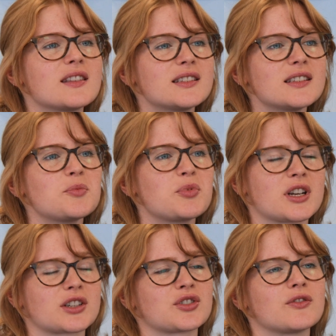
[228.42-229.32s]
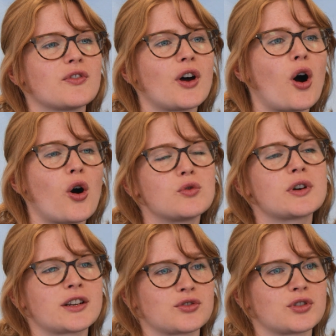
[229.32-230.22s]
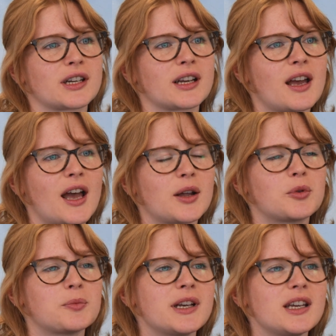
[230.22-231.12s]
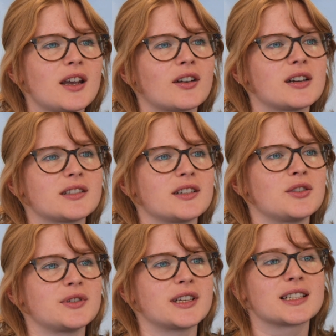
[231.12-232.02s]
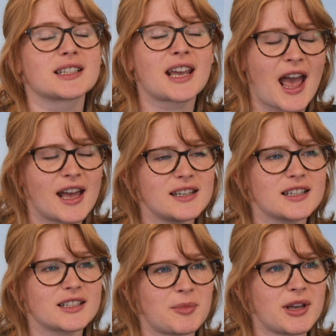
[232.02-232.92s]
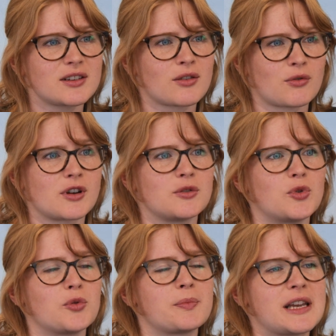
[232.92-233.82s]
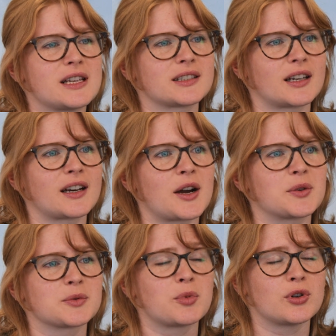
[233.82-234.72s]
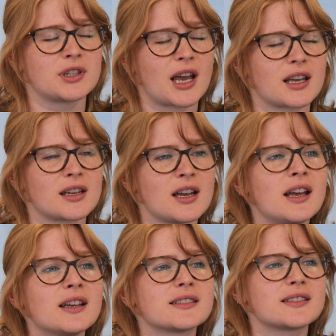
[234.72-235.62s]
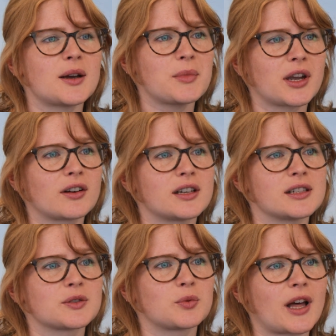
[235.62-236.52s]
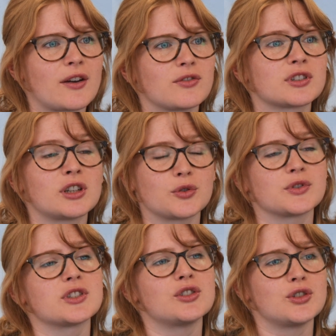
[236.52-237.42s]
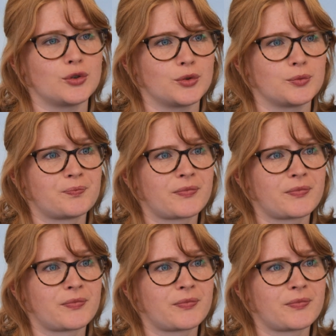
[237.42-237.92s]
This is a prediction for the whole country, and while many areas in New Zealand can expect three or more peak sun hours per day, some areas will average closer to two.